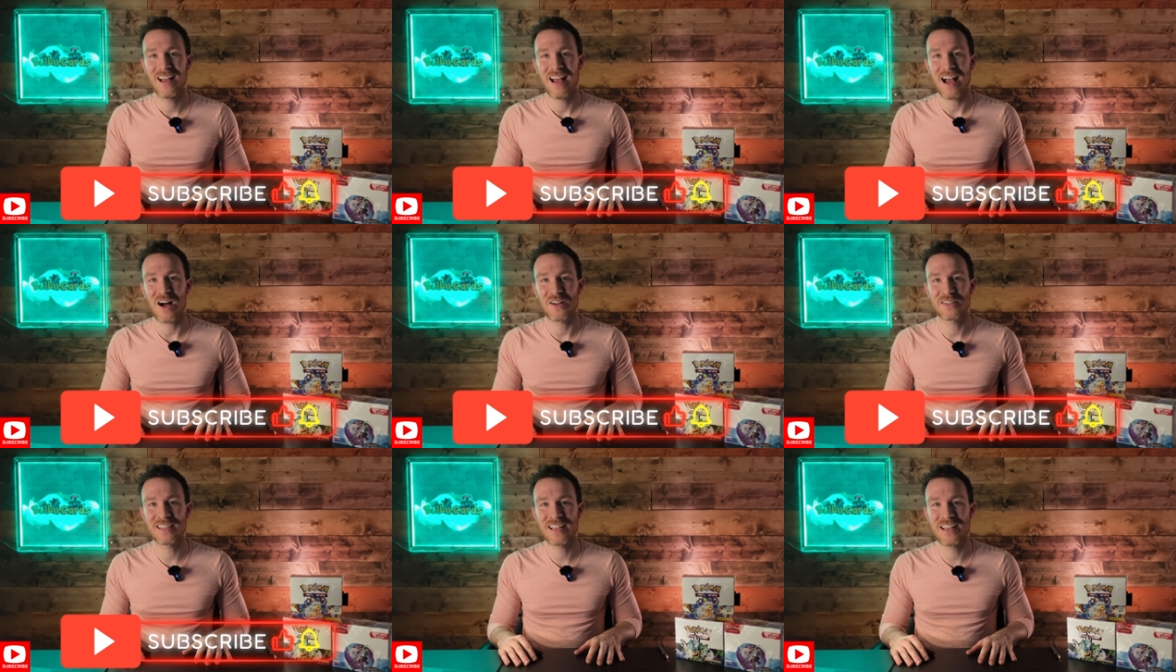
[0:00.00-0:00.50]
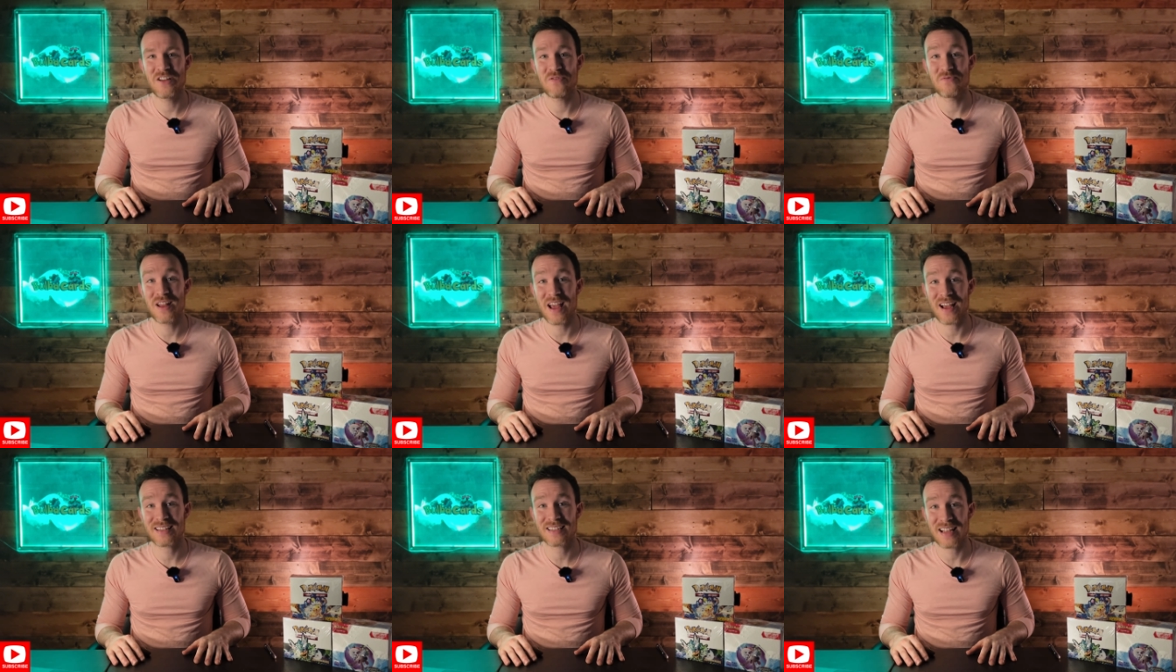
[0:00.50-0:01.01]
I'll see you
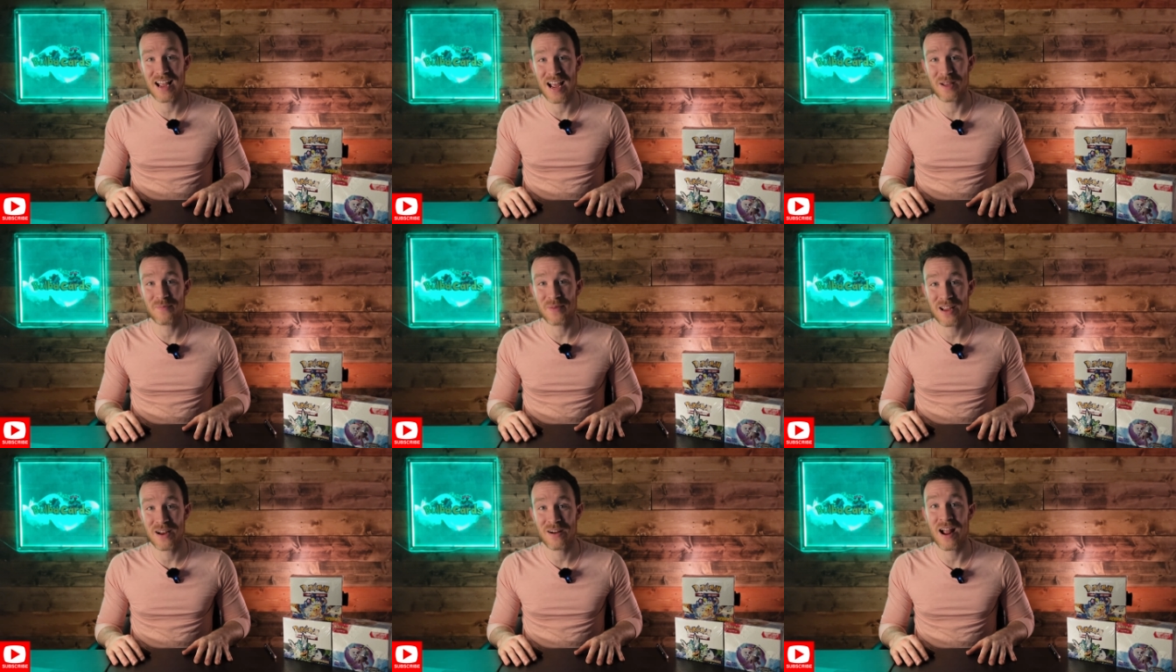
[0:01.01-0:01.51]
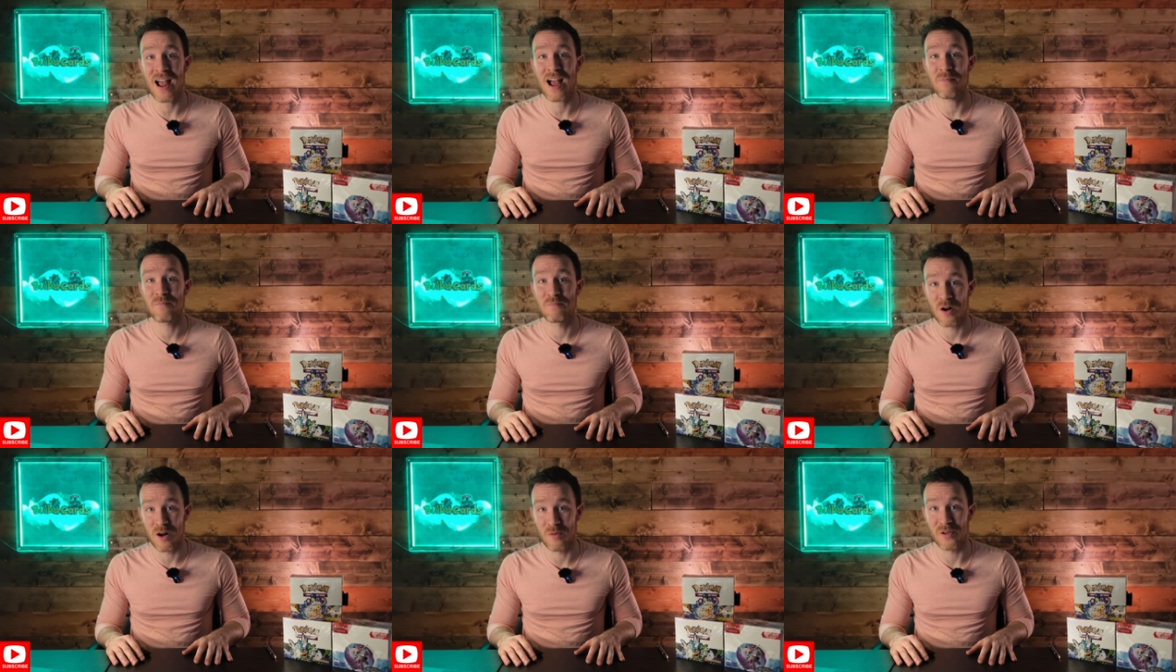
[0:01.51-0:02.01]
next time here at
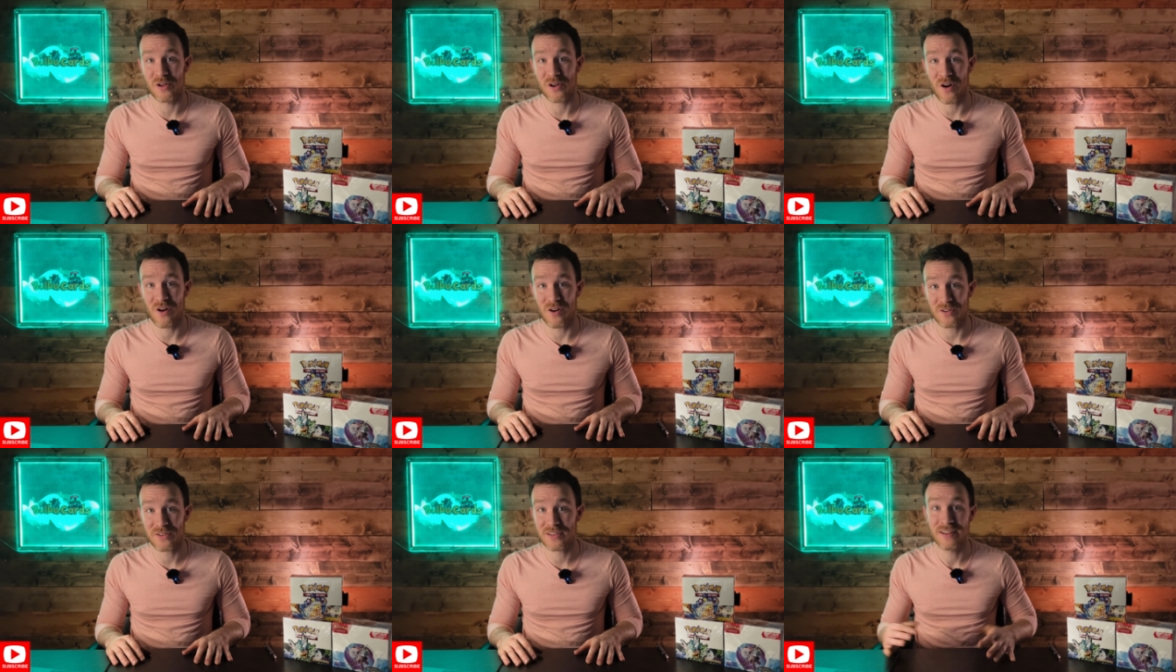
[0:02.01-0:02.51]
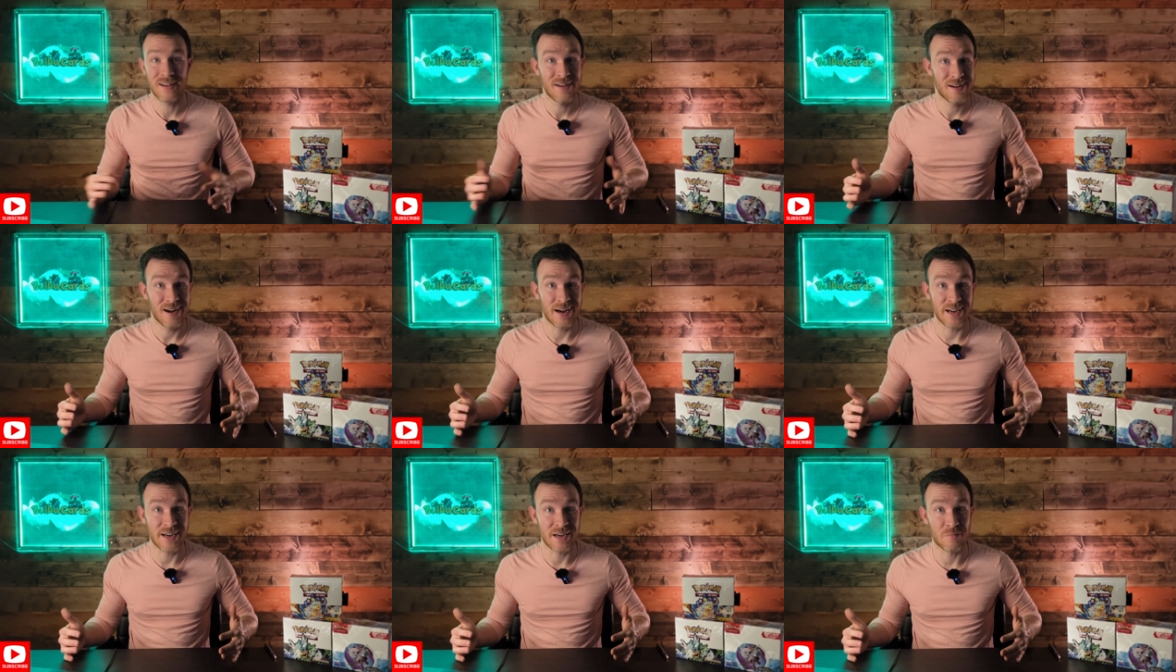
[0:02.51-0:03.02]
BulbaCards.
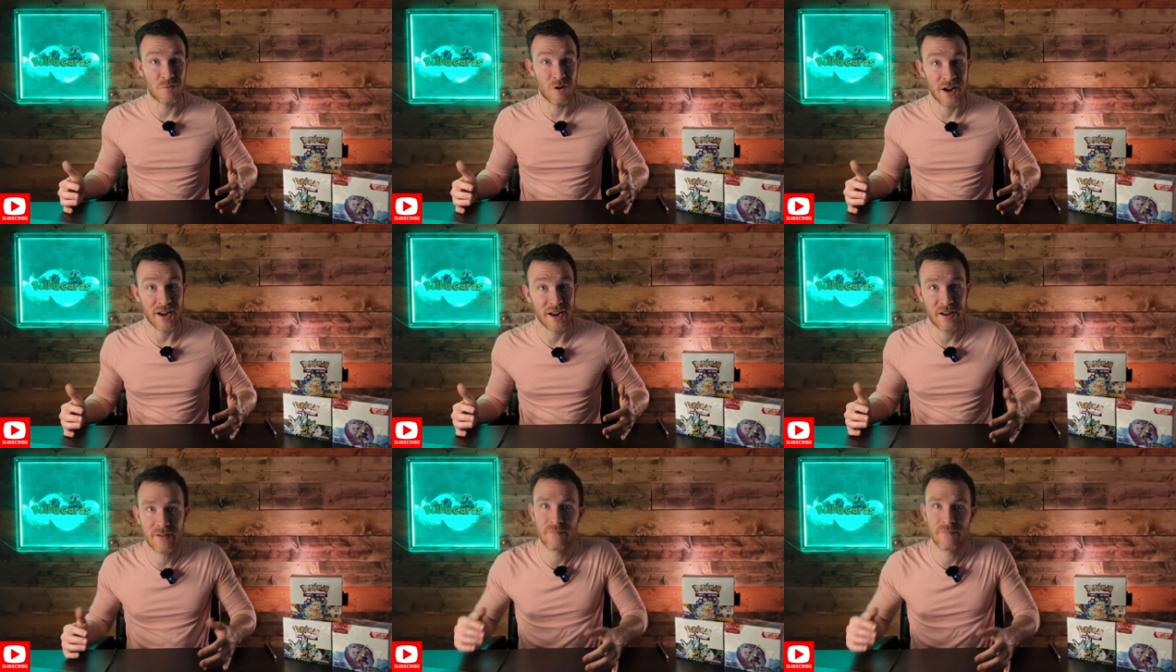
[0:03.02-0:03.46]
I need a break.